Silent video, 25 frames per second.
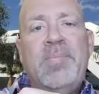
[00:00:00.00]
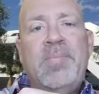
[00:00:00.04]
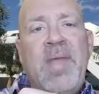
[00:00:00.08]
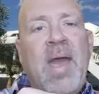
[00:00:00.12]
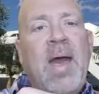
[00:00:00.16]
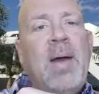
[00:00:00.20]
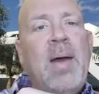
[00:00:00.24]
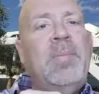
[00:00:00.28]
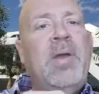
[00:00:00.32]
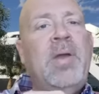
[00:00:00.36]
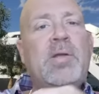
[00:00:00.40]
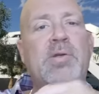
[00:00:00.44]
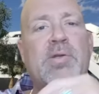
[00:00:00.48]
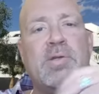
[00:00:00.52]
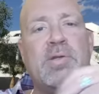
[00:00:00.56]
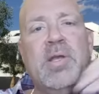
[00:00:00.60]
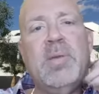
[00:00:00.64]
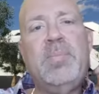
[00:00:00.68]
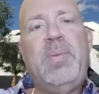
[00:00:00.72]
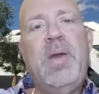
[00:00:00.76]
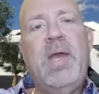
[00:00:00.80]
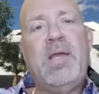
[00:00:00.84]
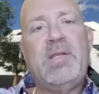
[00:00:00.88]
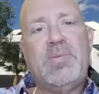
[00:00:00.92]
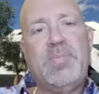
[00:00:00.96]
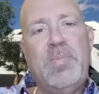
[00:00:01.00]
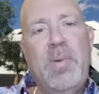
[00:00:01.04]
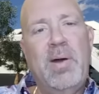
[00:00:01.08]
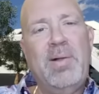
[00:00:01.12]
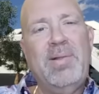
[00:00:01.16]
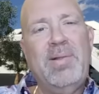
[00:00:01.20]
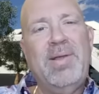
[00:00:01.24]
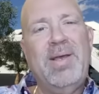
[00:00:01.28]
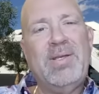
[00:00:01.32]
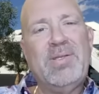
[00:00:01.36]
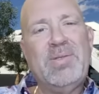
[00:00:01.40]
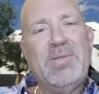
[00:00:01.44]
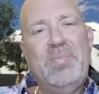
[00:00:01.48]
Yeah, Major League
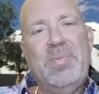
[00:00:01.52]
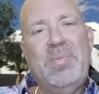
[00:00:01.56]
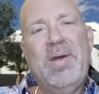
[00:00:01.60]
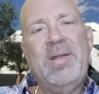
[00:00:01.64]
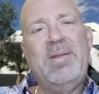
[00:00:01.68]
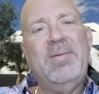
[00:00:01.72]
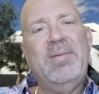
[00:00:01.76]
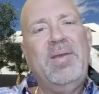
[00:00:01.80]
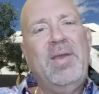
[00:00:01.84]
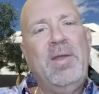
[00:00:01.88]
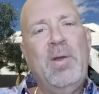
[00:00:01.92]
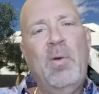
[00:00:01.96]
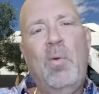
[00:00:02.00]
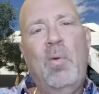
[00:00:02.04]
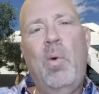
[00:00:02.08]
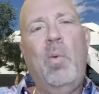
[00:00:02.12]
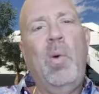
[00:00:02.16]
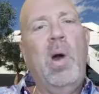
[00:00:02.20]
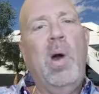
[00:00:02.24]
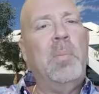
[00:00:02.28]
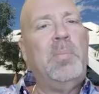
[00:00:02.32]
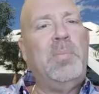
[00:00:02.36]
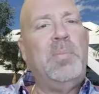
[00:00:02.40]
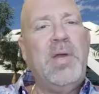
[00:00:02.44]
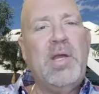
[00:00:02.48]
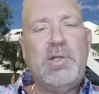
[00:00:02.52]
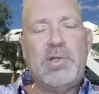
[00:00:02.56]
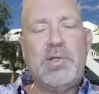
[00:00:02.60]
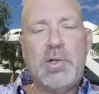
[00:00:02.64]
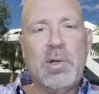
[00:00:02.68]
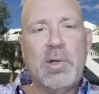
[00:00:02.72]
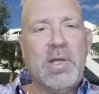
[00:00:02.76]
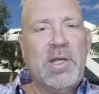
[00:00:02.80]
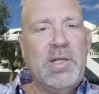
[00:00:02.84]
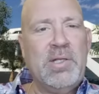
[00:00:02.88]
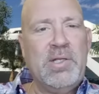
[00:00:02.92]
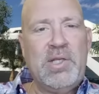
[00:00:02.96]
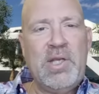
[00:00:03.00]
Baseball is, but, you know, a
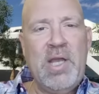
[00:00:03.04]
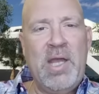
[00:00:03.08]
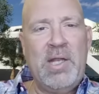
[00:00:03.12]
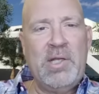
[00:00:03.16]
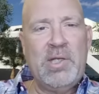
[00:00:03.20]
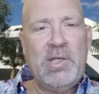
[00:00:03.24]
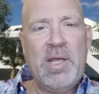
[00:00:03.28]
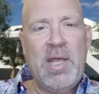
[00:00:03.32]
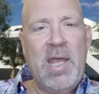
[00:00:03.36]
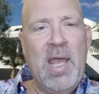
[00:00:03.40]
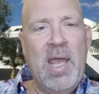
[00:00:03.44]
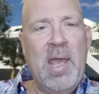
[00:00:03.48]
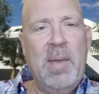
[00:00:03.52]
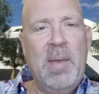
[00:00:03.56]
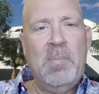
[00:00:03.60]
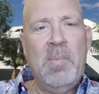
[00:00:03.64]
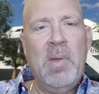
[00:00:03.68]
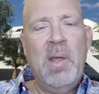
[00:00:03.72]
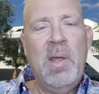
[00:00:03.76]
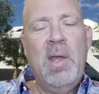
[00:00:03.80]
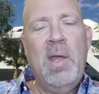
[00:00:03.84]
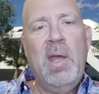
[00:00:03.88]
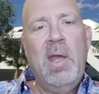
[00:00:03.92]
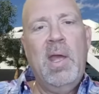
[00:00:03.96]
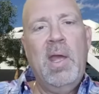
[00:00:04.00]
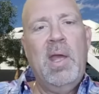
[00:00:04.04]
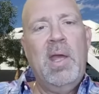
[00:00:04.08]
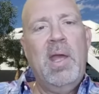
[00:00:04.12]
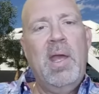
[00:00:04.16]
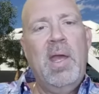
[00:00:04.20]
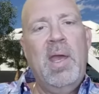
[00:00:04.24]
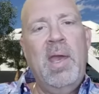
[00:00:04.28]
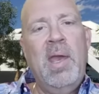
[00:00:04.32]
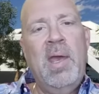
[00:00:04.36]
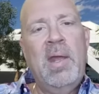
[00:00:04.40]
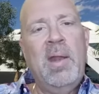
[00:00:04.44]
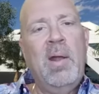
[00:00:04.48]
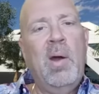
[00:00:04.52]
pitcher can change a game
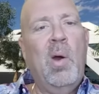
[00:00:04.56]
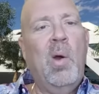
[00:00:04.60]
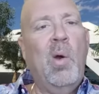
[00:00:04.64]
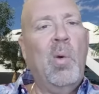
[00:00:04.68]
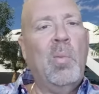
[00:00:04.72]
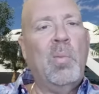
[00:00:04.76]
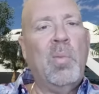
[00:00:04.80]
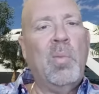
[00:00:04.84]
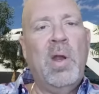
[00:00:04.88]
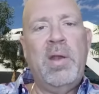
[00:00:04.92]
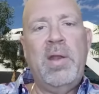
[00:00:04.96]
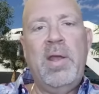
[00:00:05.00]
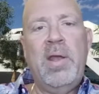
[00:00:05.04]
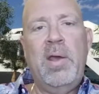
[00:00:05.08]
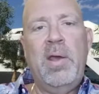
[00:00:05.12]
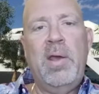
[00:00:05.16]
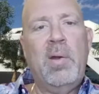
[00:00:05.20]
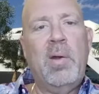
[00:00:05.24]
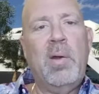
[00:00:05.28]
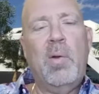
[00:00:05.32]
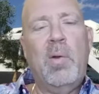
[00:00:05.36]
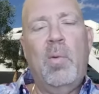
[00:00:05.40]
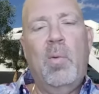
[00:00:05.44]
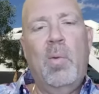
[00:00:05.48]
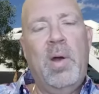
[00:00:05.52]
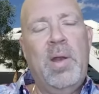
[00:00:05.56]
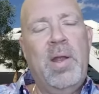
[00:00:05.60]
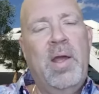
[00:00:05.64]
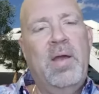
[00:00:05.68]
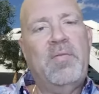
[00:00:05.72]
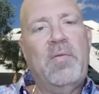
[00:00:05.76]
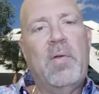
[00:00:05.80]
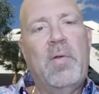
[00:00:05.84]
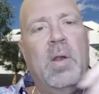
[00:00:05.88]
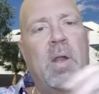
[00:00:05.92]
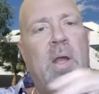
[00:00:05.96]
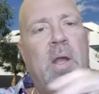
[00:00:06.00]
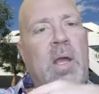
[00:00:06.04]
and a home run hitter,
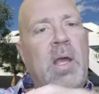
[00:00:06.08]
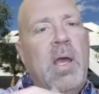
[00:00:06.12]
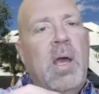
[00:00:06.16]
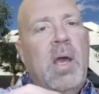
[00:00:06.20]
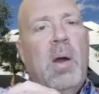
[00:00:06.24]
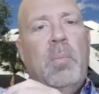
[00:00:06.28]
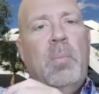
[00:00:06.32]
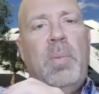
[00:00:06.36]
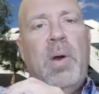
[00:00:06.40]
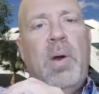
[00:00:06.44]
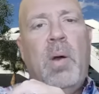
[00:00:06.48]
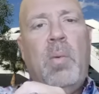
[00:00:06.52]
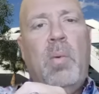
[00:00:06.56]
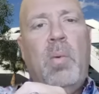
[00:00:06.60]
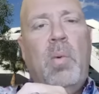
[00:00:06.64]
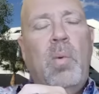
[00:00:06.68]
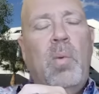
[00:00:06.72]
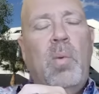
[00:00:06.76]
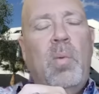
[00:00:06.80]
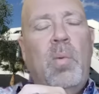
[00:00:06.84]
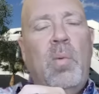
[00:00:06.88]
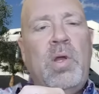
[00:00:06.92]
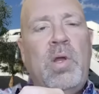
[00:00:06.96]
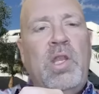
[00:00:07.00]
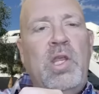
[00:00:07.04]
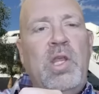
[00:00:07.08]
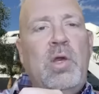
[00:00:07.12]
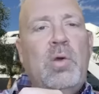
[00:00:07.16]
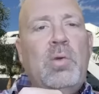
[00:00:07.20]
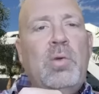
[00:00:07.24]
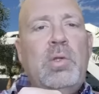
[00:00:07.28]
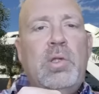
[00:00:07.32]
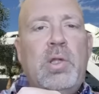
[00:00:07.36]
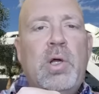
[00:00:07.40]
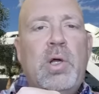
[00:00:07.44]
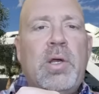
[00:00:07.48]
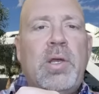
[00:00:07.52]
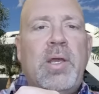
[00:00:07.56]
whatever. But when
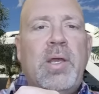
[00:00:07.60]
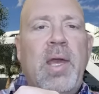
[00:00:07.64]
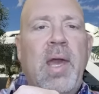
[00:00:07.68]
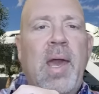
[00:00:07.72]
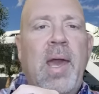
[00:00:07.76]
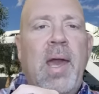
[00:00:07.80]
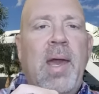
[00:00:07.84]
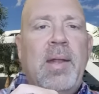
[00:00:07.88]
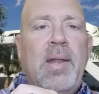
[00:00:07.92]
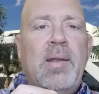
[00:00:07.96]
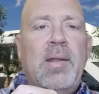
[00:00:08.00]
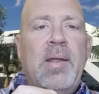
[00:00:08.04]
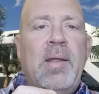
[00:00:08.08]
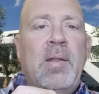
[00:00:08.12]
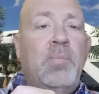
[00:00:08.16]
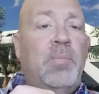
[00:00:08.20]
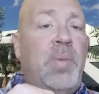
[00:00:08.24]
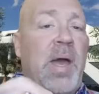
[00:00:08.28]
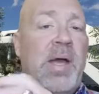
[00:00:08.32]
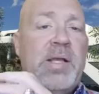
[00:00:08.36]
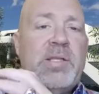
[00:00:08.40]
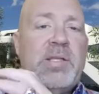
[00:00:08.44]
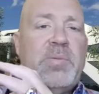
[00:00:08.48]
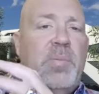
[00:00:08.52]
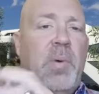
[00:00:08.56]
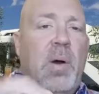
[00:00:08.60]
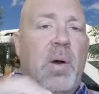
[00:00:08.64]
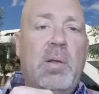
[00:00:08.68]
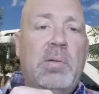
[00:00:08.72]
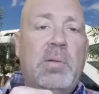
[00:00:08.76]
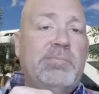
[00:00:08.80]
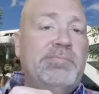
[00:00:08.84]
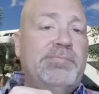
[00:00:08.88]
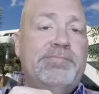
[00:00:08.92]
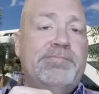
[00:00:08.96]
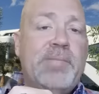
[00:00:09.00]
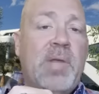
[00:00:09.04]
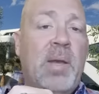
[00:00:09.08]
you look at in
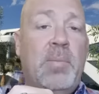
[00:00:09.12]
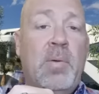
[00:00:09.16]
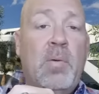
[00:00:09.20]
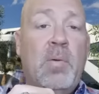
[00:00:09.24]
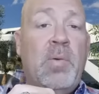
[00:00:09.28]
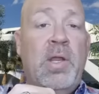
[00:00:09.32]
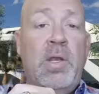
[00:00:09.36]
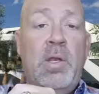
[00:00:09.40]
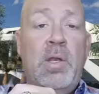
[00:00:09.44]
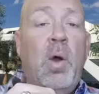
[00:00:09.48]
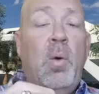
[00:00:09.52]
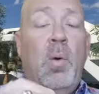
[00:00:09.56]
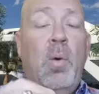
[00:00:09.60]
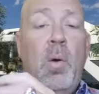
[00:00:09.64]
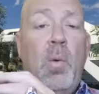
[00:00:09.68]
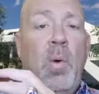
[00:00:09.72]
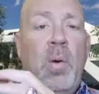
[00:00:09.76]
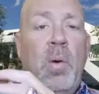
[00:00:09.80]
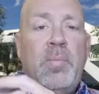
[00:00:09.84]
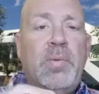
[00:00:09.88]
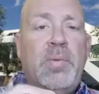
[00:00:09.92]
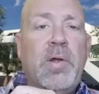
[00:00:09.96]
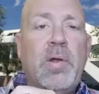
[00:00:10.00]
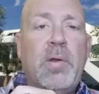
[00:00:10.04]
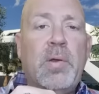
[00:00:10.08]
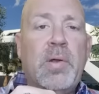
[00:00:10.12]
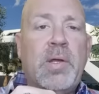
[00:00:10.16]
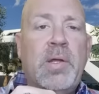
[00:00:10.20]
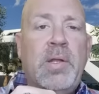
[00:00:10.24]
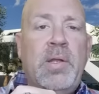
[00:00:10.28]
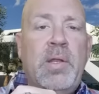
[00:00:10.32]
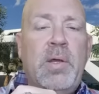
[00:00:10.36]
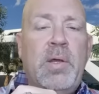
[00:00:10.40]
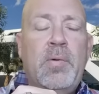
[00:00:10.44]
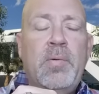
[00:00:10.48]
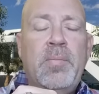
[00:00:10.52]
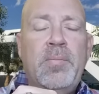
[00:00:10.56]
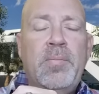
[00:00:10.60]
basketball, I mean, we know what one player
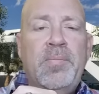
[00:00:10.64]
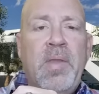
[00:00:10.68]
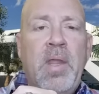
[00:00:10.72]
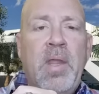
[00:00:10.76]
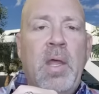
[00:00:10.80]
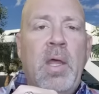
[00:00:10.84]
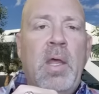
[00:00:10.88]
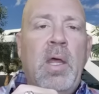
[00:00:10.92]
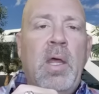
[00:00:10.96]
can do.